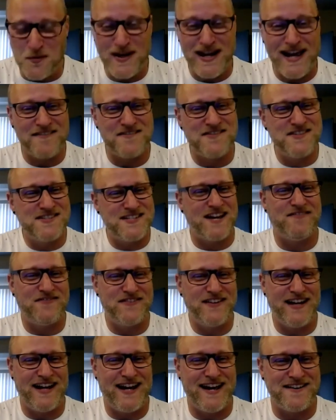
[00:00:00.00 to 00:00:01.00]
have
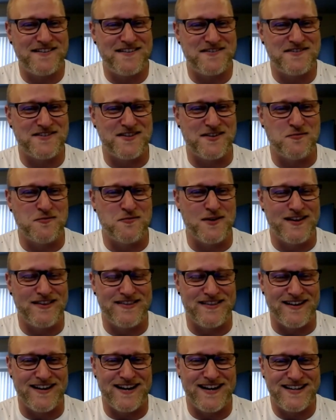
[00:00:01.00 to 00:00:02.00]
Stephanie Anderson with
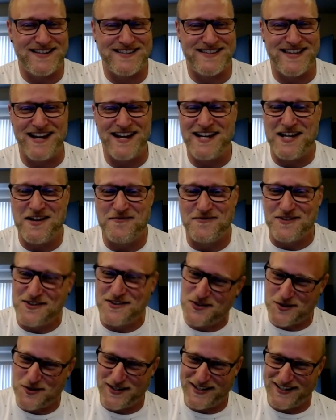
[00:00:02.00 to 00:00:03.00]
us. Thank you for
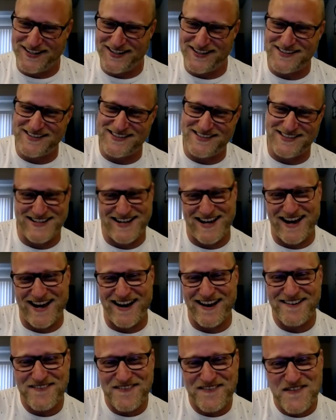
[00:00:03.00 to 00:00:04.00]
joining us,
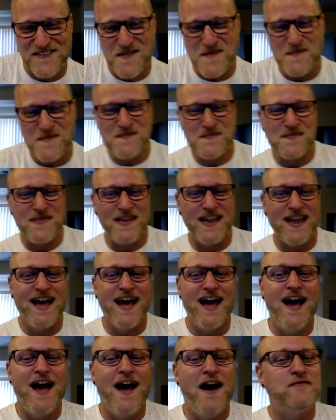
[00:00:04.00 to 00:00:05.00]
Steph.
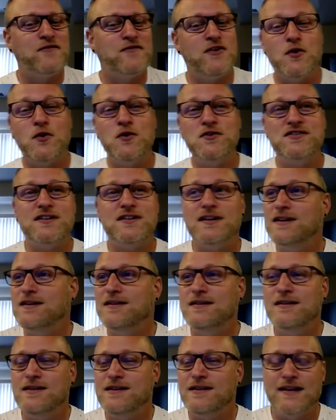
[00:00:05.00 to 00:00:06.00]
For those
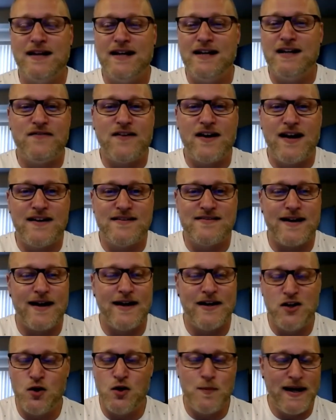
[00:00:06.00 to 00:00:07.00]
in the land of ISI
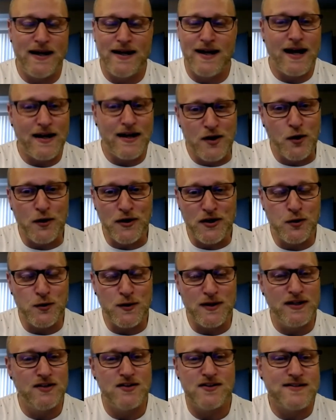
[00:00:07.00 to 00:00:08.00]
who may not know you,
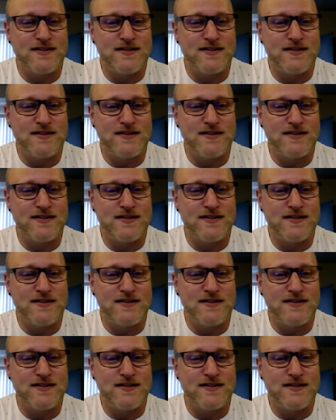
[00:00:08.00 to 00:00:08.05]
can you just